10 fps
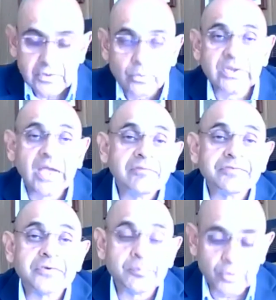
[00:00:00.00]
We have
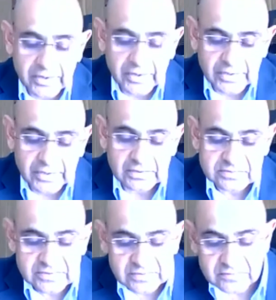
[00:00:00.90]
different political
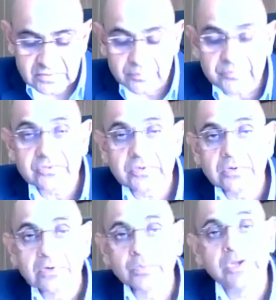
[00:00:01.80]
systems.
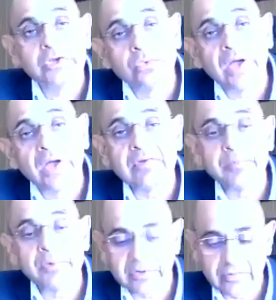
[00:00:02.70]
We do have
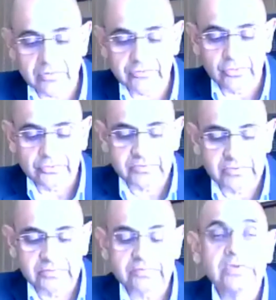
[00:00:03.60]
limited
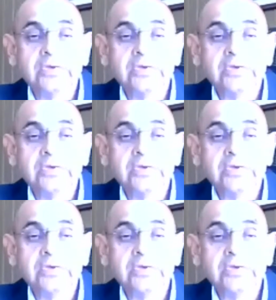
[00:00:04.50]
resources.